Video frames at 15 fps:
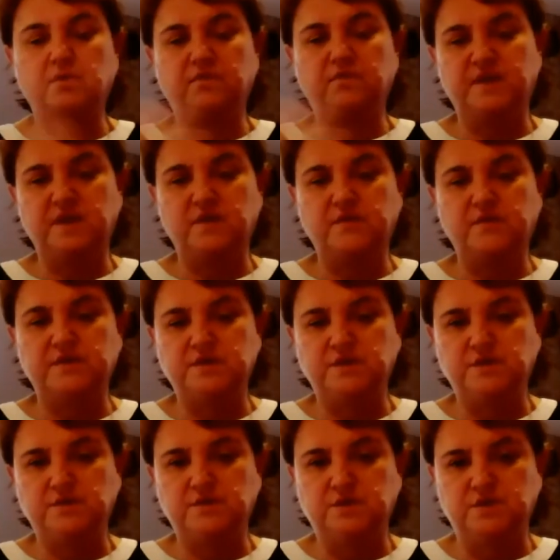a video into
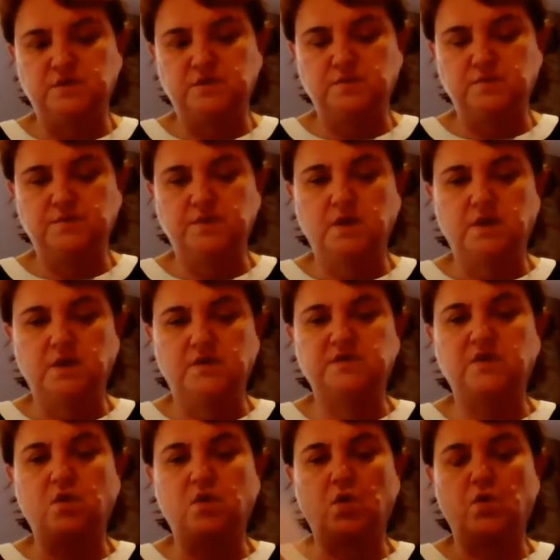YouTube,
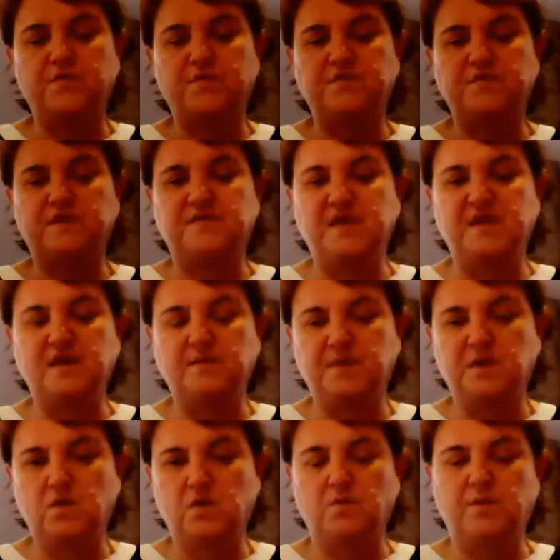there's a whole thing
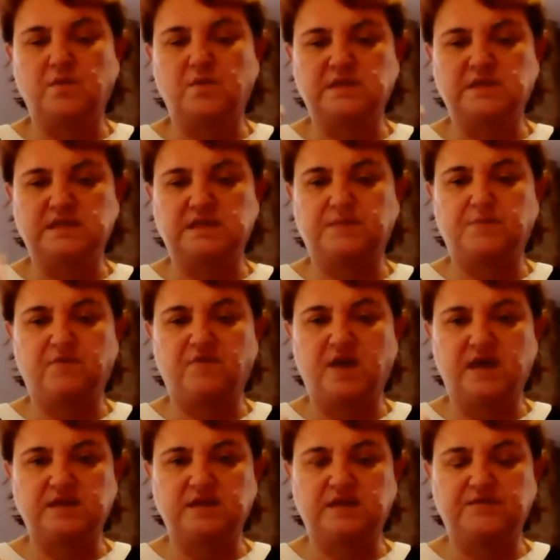below about
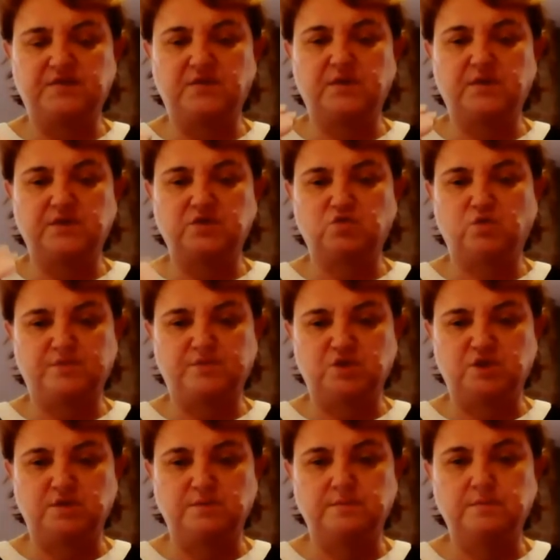to give you a
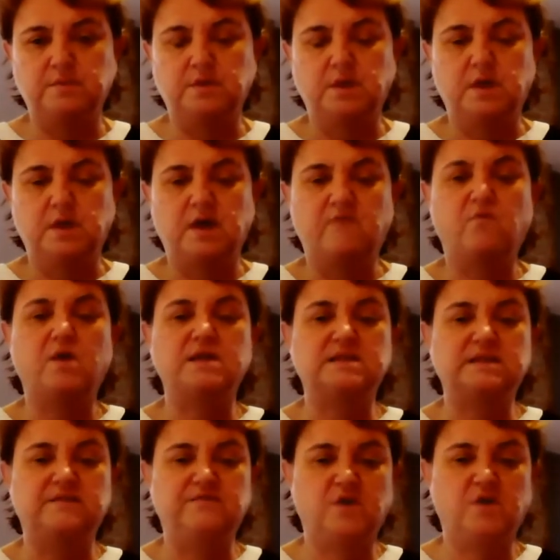description of
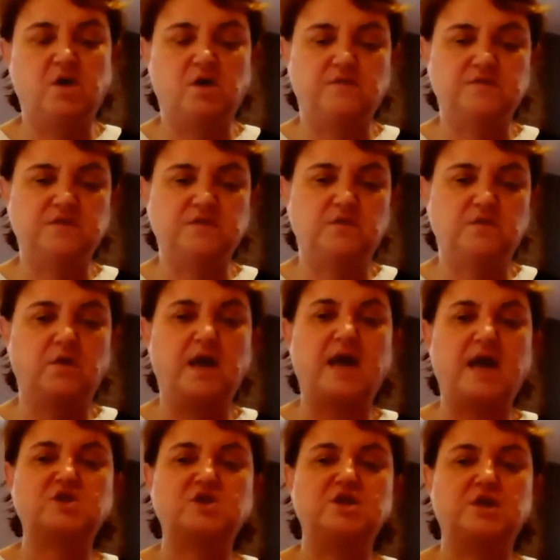what's involved. So
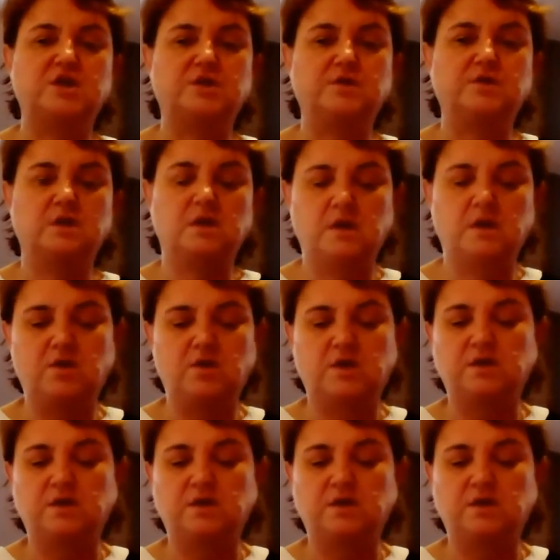actually, you can